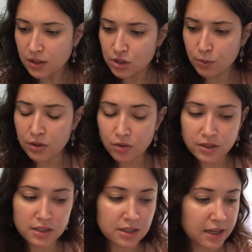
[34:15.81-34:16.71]
So whether
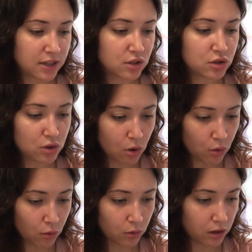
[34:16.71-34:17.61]
this is like a
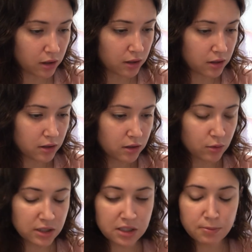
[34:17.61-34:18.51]
soul or
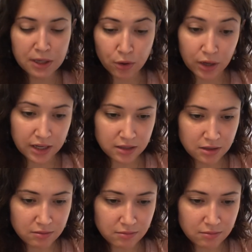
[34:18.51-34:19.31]
a spirit,